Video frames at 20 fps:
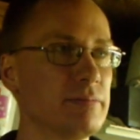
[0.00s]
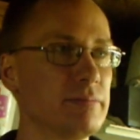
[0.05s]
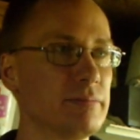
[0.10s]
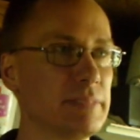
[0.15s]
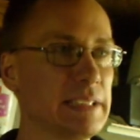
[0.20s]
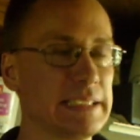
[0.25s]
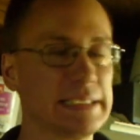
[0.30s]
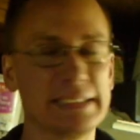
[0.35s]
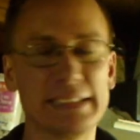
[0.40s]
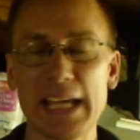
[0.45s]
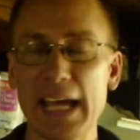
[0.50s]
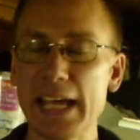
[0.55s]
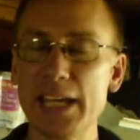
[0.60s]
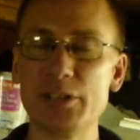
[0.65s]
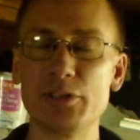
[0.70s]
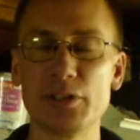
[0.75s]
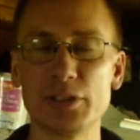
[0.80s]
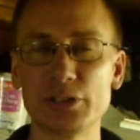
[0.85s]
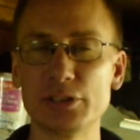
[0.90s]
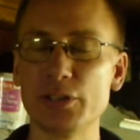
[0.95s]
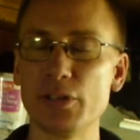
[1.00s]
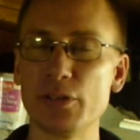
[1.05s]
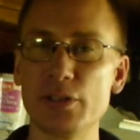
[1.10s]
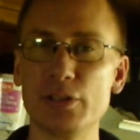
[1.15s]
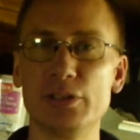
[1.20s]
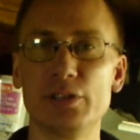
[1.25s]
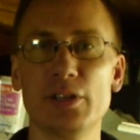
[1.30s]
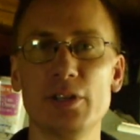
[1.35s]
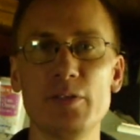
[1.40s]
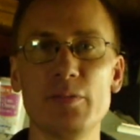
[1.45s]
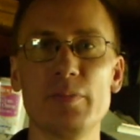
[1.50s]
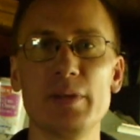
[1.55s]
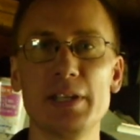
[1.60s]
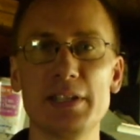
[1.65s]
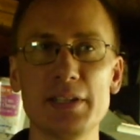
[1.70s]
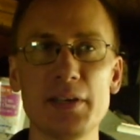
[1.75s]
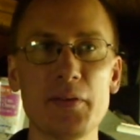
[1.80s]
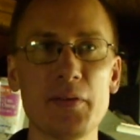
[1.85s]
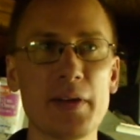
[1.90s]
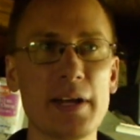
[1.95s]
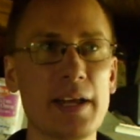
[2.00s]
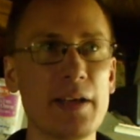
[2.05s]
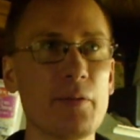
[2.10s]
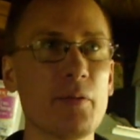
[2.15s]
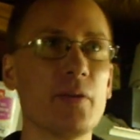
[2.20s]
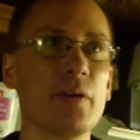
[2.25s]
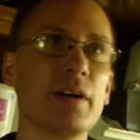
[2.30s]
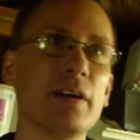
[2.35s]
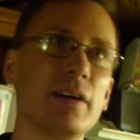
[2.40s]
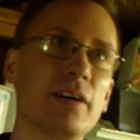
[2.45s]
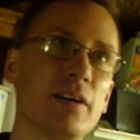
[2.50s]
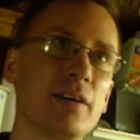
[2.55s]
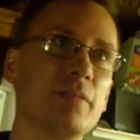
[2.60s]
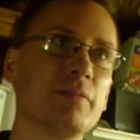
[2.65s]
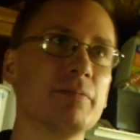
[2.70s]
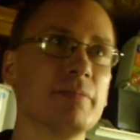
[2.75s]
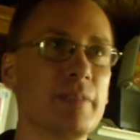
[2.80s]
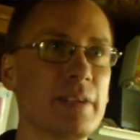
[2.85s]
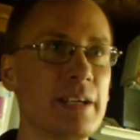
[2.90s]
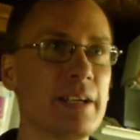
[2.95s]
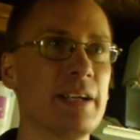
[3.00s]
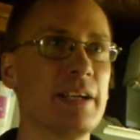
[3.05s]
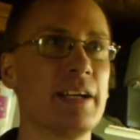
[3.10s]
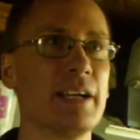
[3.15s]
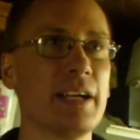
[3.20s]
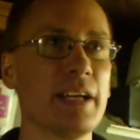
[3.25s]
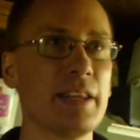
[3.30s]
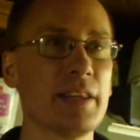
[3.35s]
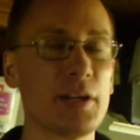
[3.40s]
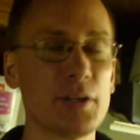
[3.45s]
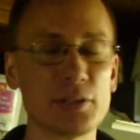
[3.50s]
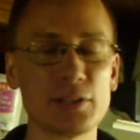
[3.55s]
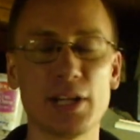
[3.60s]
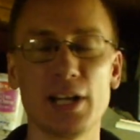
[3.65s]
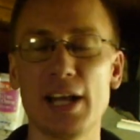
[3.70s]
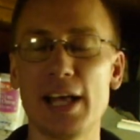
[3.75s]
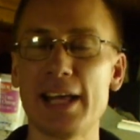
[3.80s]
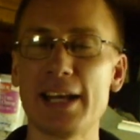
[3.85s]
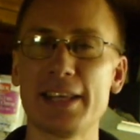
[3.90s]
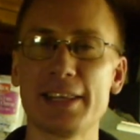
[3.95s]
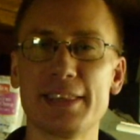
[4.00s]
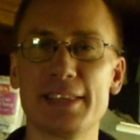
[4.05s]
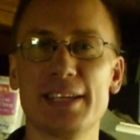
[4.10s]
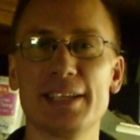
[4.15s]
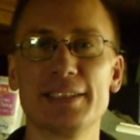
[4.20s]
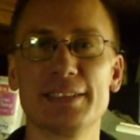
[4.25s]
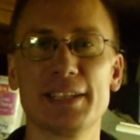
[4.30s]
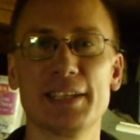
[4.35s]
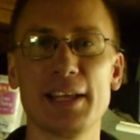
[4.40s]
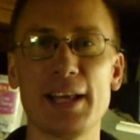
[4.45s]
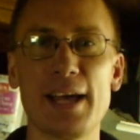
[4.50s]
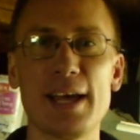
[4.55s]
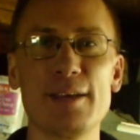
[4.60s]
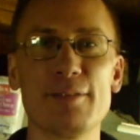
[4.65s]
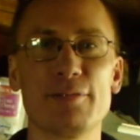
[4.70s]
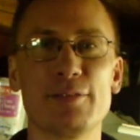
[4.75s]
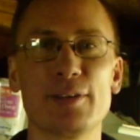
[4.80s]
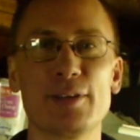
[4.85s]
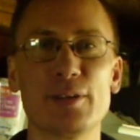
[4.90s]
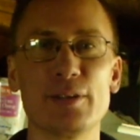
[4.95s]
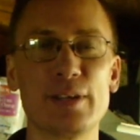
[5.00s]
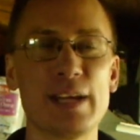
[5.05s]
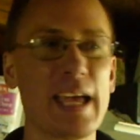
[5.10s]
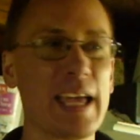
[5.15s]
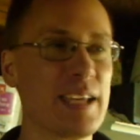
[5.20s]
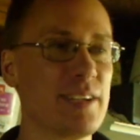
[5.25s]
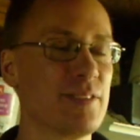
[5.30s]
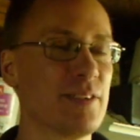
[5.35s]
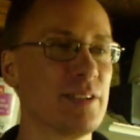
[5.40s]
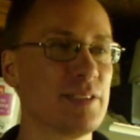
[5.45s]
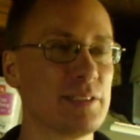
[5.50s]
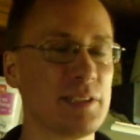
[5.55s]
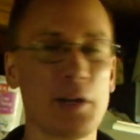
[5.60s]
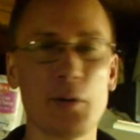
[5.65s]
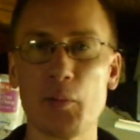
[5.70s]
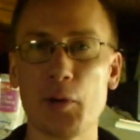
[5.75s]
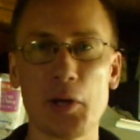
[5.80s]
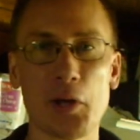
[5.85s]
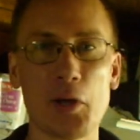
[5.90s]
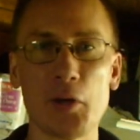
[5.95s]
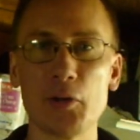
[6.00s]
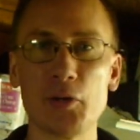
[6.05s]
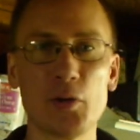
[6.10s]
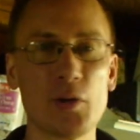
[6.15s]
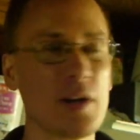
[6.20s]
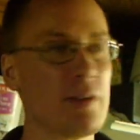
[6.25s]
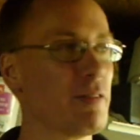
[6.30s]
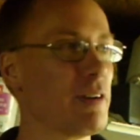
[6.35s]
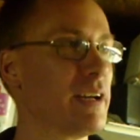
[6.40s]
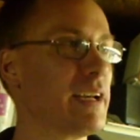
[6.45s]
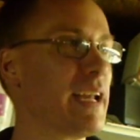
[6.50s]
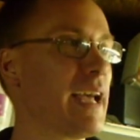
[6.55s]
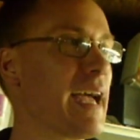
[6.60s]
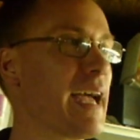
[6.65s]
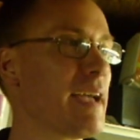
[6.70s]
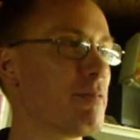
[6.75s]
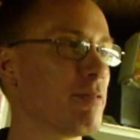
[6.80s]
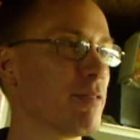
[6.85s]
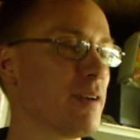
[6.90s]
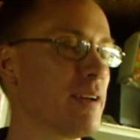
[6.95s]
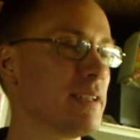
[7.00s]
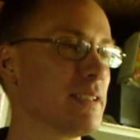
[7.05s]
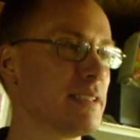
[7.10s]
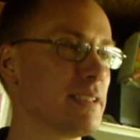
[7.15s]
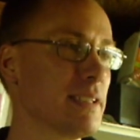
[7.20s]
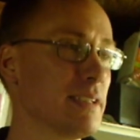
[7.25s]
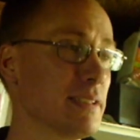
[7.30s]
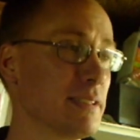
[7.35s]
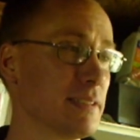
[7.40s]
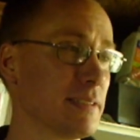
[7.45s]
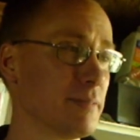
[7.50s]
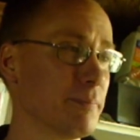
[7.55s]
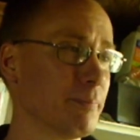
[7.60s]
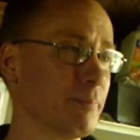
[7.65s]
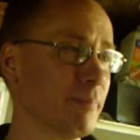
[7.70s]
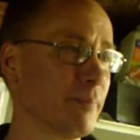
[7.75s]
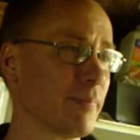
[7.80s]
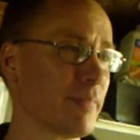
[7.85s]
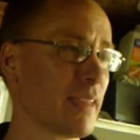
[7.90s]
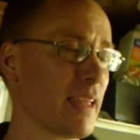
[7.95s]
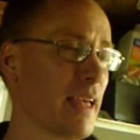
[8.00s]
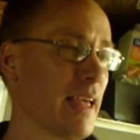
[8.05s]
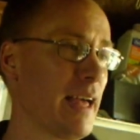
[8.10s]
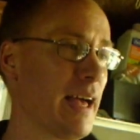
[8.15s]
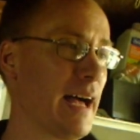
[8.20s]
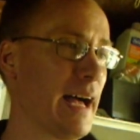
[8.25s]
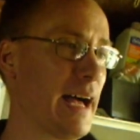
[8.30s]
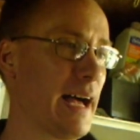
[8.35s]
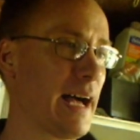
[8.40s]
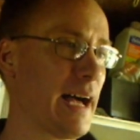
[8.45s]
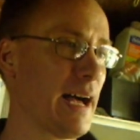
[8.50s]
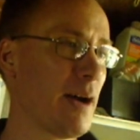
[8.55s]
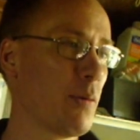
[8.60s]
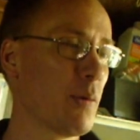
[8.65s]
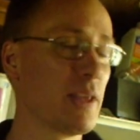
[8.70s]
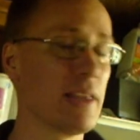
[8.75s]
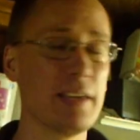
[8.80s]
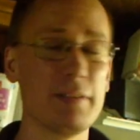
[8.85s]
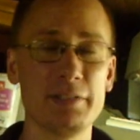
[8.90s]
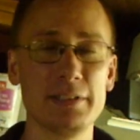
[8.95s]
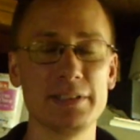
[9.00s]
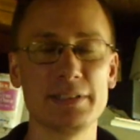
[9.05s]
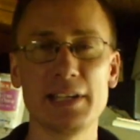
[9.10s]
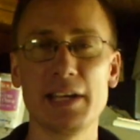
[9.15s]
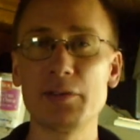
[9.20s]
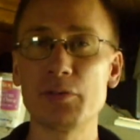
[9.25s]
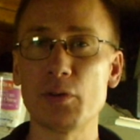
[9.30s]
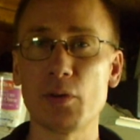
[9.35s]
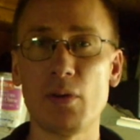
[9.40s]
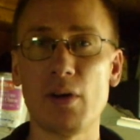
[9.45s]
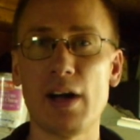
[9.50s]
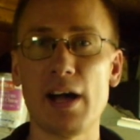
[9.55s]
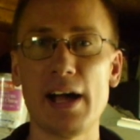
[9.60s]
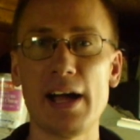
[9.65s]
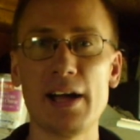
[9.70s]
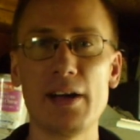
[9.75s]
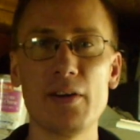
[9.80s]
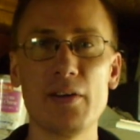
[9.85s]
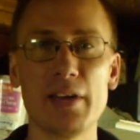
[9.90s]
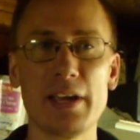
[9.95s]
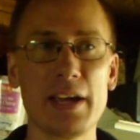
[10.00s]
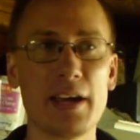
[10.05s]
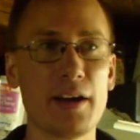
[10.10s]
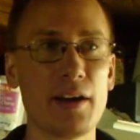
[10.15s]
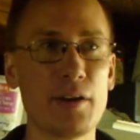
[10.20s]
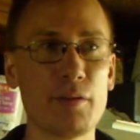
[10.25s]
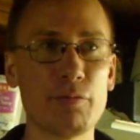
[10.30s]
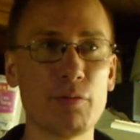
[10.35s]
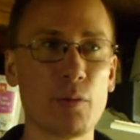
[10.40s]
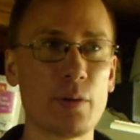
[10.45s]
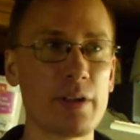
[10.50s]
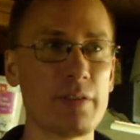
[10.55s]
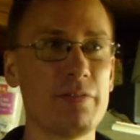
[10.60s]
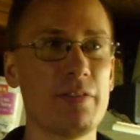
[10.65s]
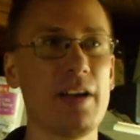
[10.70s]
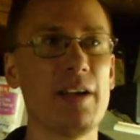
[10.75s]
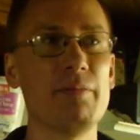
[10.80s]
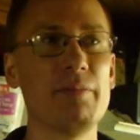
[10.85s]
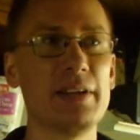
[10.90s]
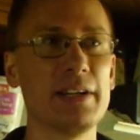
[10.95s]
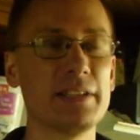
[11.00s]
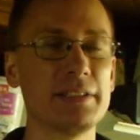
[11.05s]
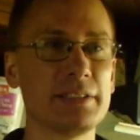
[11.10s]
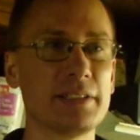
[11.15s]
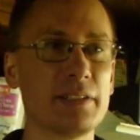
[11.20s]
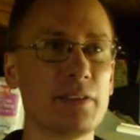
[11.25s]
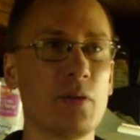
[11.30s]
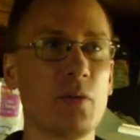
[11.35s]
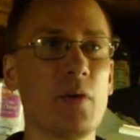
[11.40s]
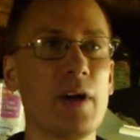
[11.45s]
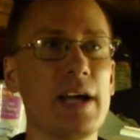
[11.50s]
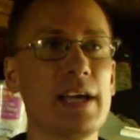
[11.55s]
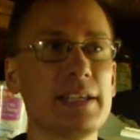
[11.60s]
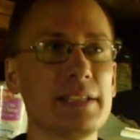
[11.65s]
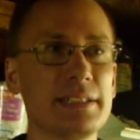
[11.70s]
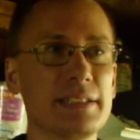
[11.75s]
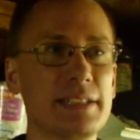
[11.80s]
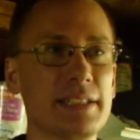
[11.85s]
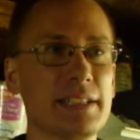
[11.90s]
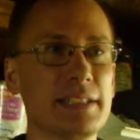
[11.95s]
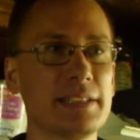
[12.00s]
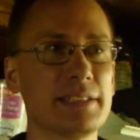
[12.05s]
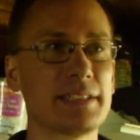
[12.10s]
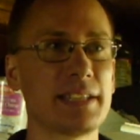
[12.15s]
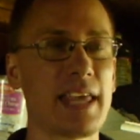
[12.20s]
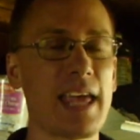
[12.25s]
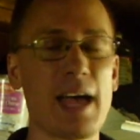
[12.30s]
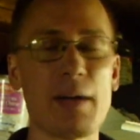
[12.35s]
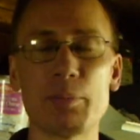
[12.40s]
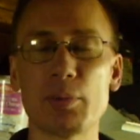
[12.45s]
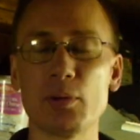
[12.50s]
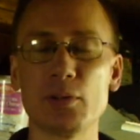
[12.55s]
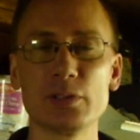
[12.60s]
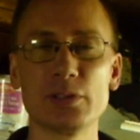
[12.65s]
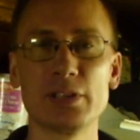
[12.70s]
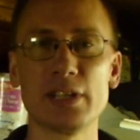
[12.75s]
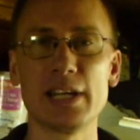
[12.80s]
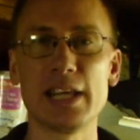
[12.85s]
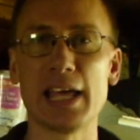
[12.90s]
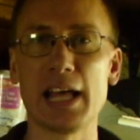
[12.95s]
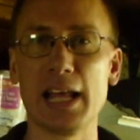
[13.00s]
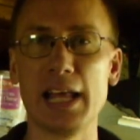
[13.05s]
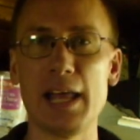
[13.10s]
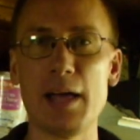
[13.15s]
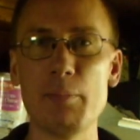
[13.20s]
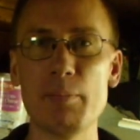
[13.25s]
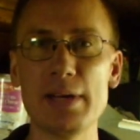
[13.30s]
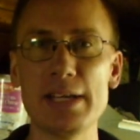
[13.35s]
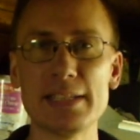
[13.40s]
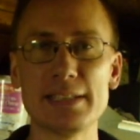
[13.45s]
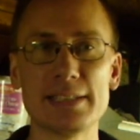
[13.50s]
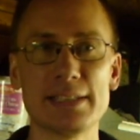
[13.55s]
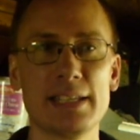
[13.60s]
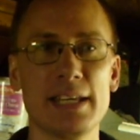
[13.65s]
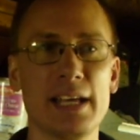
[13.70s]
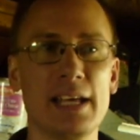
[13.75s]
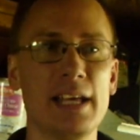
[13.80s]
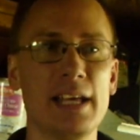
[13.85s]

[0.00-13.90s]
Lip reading: it's dangerous, so you shouldn't be doing it. Well, there's a lot of things in life that are dangerous that we all do every day. For instance, we live in central Ohio here. 45 minutes to the west is capital city, Columbus.